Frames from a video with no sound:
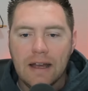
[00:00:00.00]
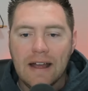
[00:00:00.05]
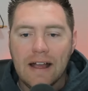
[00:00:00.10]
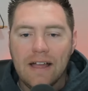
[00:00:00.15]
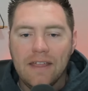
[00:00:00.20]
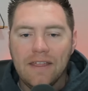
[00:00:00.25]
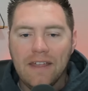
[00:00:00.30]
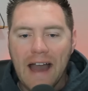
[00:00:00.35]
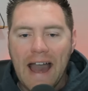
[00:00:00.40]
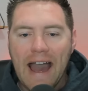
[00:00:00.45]

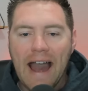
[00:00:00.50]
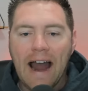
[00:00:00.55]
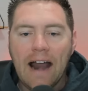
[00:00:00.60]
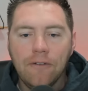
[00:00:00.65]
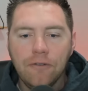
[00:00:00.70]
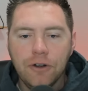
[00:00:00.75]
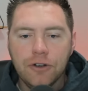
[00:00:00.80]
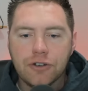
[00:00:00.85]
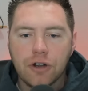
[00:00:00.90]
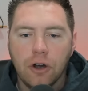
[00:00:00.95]
The
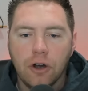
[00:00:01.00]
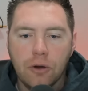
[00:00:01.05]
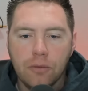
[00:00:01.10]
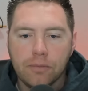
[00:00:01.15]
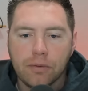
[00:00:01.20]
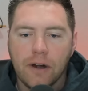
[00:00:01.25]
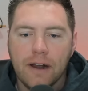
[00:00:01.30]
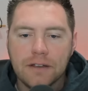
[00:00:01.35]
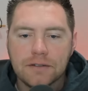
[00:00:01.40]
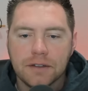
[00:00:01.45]
average home
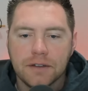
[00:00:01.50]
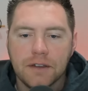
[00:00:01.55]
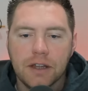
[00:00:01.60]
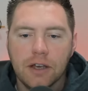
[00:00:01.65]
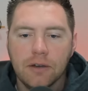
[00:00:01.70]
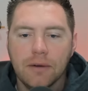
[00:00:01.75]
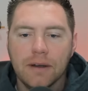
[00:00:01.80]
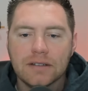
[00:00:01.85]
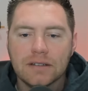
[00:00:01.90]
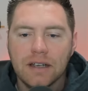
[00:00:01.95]
price in the
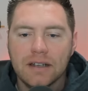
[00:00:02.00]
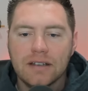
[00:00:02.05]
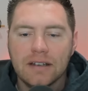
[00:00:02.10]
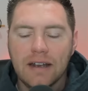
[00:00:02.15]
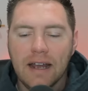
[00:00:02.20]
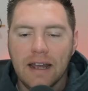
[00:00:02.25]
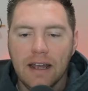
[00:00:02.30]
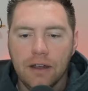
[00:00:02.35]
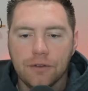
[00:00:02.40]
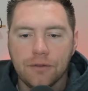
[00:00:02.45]
USA
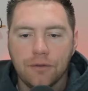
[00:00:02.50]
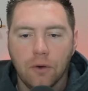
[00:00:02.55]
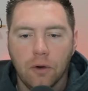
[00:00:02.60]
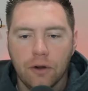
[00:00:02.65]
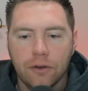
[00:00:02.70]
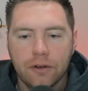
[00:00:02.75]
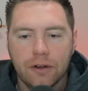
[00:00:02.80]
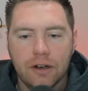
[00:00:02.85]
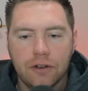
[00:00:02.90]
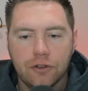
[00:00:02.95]
today is
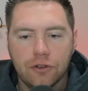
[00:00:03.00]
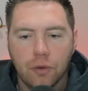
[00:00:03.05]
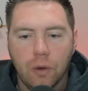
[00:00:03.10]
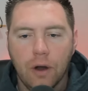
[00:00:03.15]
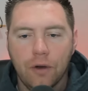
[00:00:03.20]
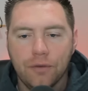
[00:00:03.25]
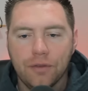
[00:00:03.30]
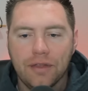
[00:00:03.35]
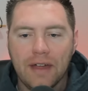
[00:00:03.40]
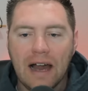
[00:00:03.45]

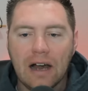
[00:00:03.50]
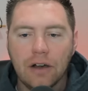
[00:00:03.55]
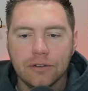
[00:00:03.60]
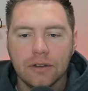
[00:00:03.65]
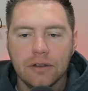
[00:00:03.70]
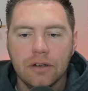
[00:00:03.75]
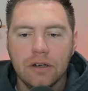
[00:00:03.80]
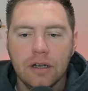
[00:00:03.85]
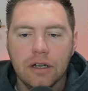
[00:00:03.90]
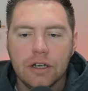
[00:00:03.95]

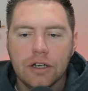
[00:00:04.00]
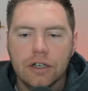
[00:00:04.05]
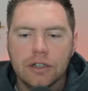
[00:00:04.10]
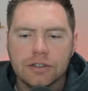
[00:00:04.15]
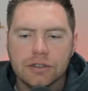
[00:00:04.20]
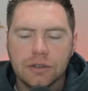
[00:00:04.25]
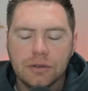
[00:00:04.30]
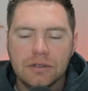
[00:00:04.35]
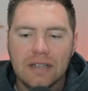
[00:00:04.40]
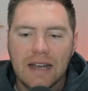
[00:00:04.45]
$412,000.
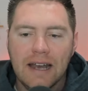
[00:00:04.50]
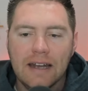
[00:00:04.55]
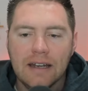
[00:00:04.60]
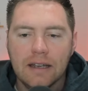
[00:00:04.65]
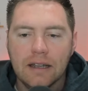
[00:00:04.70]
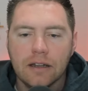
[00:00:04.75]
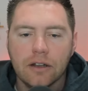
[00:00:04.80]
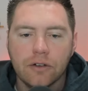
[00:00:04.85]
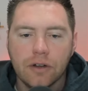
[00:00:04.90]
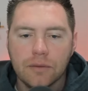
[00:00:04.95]
So 10
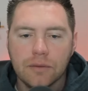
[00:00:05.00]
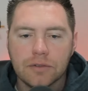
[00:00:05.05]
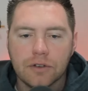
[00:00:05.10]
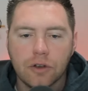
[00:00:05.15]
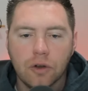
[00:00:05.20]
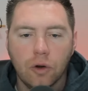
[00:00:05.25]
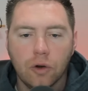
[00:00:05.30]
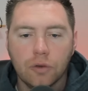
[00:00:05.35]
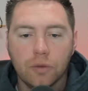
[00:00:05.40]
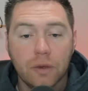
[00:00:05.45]
kilograms of
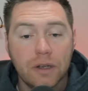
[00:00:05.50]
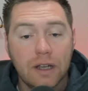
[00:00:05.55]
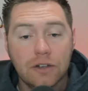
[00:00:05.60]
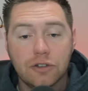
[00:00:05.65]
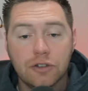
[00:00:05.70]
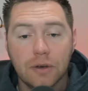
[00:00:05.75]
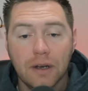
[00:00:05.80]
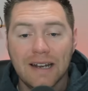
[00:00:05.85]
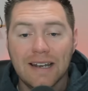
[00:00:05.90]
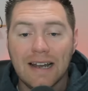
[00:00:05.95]
gold will
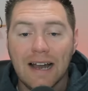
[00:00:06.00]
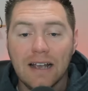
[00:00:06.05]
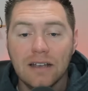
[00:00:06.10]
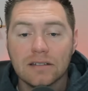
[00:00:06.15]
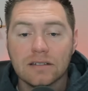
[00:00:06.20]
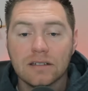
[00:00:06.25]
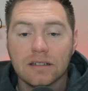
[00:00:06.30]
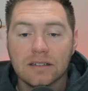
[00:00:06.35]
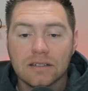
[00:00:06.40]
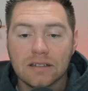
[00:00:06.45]
get you a
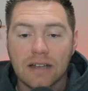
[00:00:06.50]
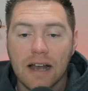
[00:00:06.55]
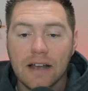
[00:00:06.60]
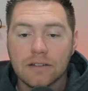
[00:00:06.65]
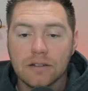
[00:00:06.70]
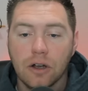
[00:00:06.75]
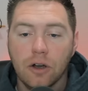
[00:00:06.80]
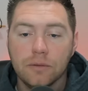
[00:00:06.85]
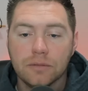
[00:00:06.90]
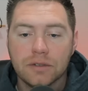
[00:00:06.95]
nice
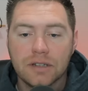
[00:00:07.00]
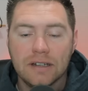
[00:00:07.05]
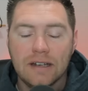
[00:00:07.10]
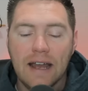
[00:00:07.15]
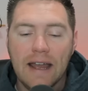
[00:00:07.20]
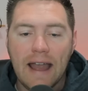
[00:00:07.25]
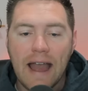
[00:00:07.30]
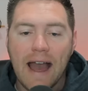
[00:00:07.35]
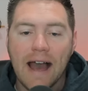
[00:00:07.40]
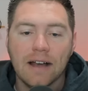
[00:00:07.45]
size home
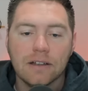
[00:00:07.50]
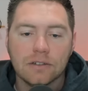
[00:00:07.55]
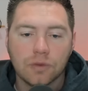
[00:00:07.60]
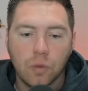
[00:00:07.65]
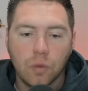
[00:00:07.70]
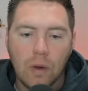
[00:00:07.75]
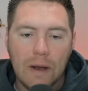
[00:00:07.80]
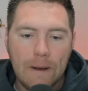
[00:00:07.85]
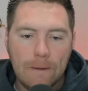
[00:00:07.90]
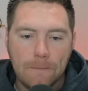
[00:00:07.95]
today
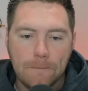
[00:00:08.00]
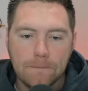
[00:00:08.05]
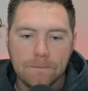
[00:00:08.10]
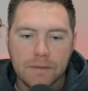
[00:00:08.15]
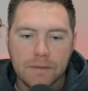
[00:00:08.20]
as well.